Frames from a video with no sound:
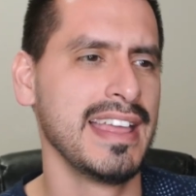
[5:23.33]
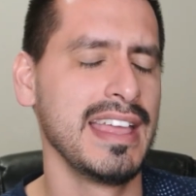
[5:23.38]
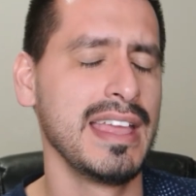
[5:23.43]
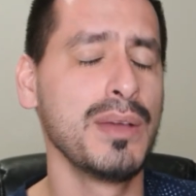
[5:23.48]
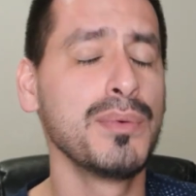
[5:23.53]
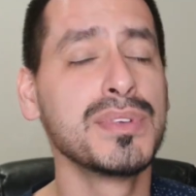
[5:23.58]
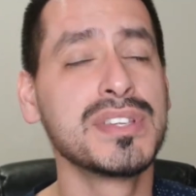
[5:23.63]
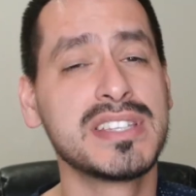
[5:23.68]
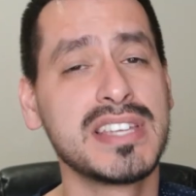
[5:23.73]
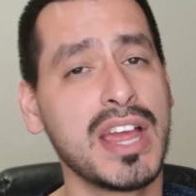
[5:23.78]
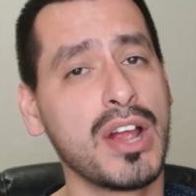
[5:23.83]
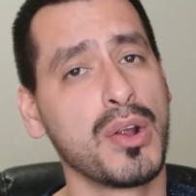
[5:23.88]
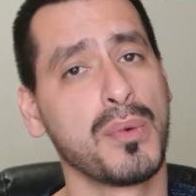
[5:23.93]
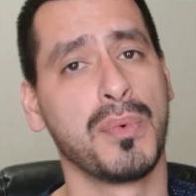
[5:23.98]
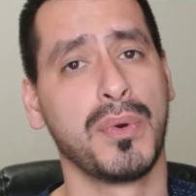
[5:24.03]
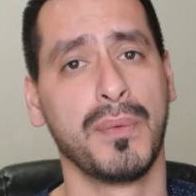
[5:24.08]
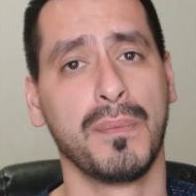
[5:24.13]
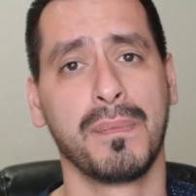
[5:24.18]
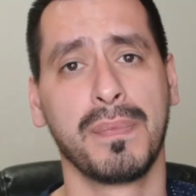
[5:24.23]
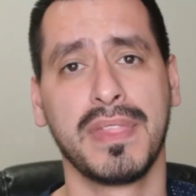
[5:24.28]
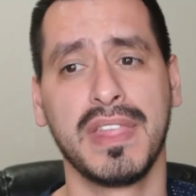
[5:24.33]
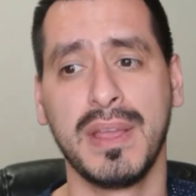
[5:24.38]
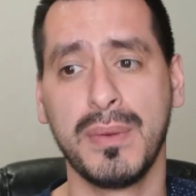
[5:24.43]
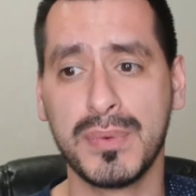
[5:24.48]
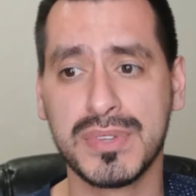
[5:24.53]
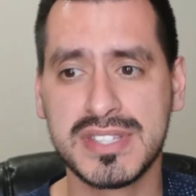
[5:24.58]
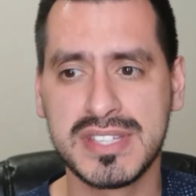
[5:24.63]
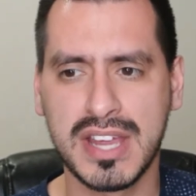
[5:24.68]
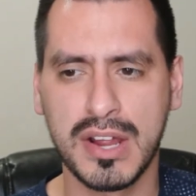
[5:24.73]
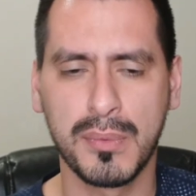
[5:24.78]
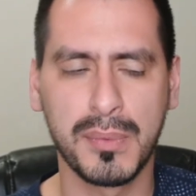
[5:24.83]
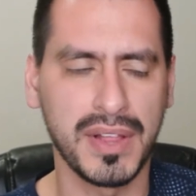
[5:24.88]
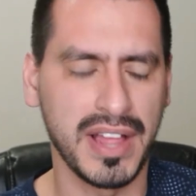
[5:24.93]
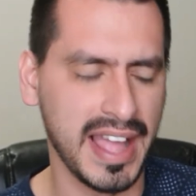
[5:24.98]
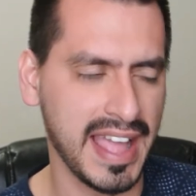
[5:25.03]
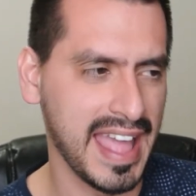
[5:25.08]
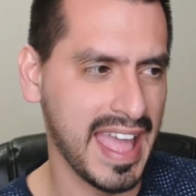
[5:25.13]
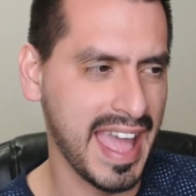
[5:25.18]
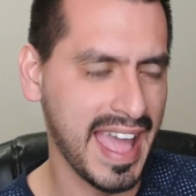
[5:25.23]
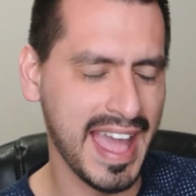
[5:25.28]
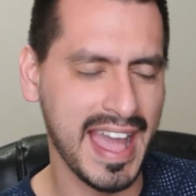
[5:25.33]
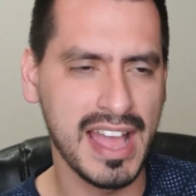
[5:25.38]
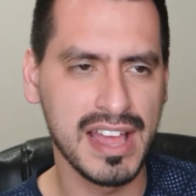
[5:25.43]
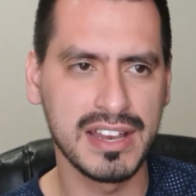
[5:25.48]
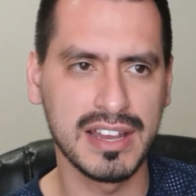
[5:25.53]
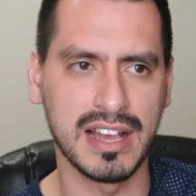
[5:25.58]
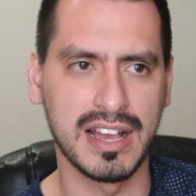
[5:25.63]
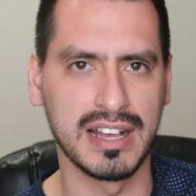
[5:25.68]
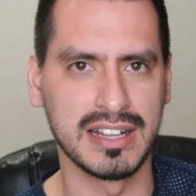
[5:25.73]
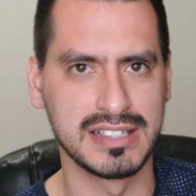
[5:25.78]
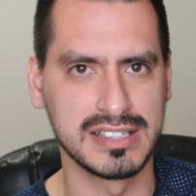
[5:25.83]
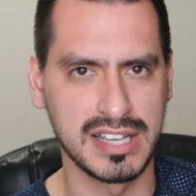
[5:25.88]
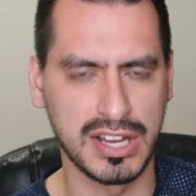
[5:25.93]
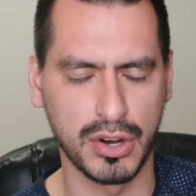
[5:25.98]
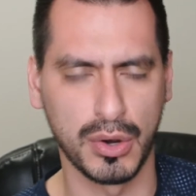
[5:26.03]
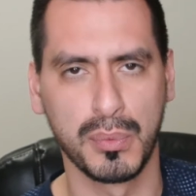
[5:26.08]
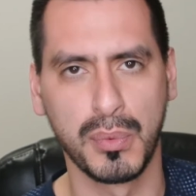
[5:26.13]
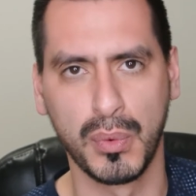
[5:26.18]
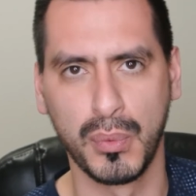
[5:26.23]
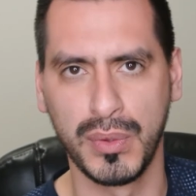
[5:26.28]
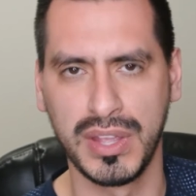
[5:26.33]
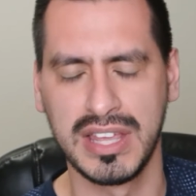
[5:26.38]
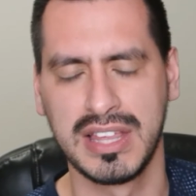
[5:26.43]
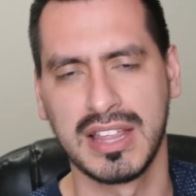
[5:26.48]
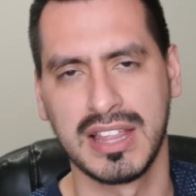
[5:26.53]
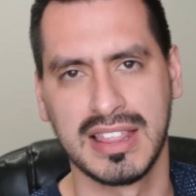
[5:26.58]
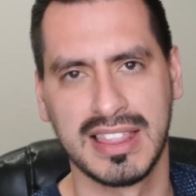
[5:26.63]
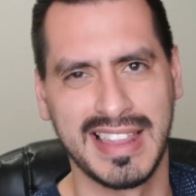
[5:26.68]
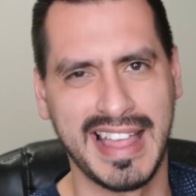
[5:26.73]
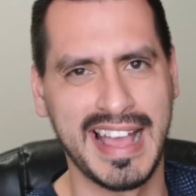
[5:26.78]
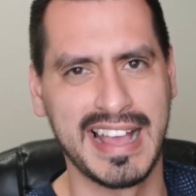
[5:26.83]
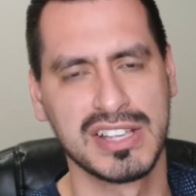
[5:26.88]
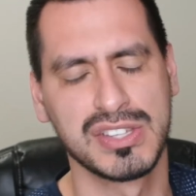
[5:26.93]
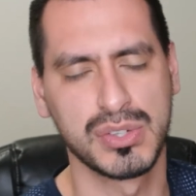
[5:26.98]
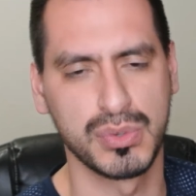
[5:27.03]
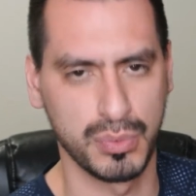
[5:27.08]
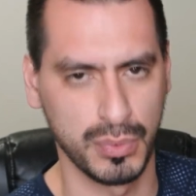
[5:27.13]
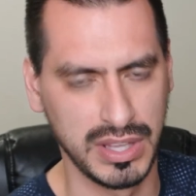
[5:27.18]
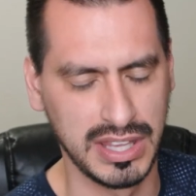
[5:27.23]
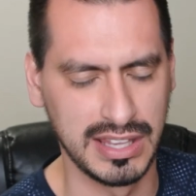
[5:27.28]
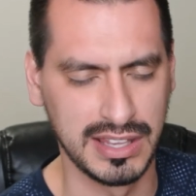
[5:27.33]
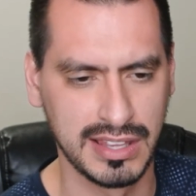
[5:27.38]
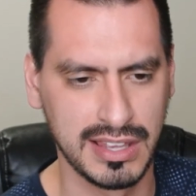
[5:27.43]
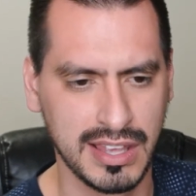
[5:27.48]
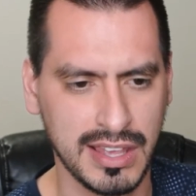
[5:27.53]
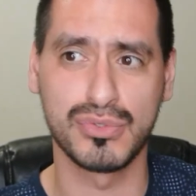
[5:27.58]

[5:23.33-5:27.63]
It was terrible it was terrible. I had a terrible week last week.